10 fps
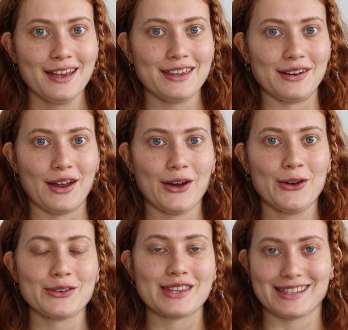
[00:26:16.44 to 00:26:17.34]
you
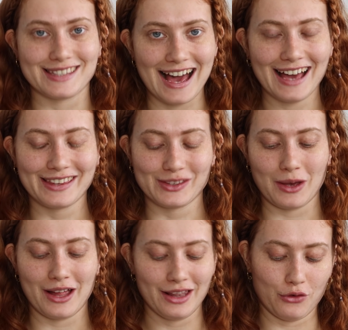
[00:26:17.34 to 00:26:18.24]
know, there's that as
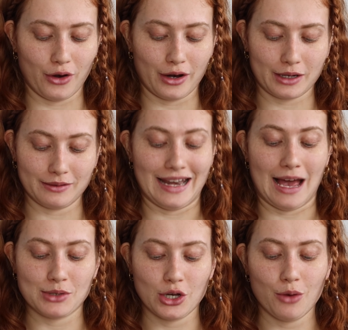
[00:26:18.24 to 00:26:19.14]
well over our
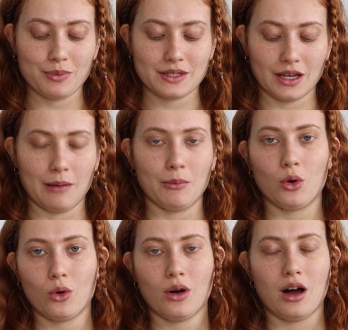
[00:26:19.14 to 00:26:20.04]
laptops,
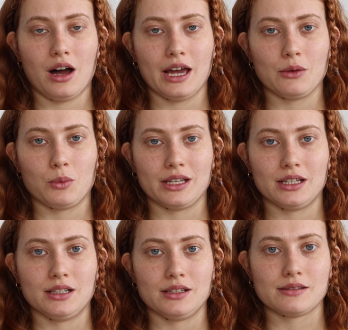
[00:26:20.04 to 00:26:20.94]
or I
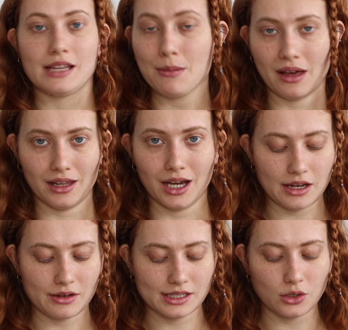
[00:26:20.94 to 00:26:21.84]
will email her.
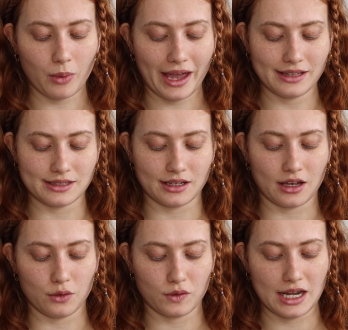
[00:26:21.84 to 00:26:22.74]
There are still ways to
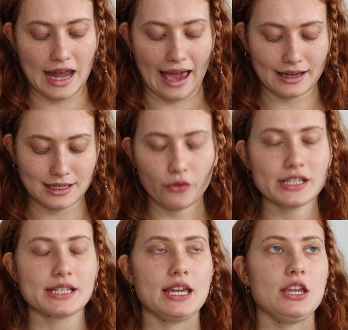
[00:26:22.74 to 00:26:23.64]
kind of connect.
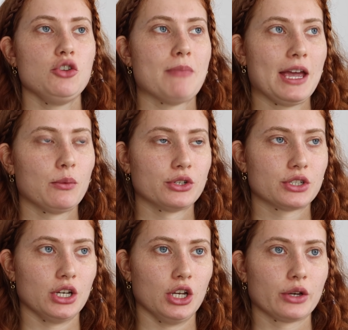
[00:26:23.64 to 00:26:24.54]
Obviously you may want
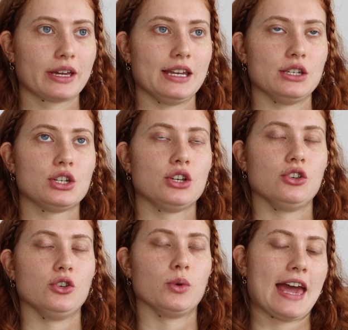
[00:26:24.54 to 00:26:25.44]
to look
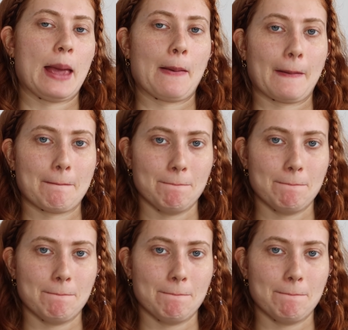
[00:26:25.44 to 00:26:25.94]
into getting